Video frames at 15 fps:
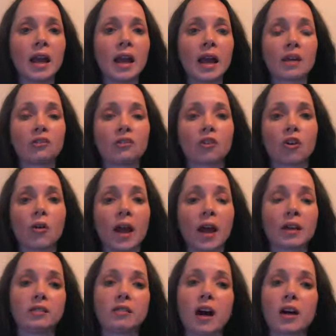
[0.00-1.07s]
and so I
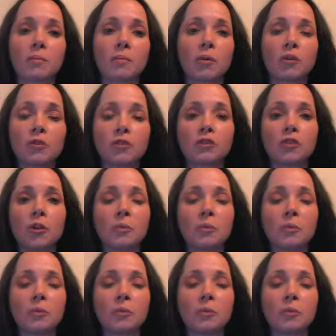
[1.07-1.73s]
had a lot of personal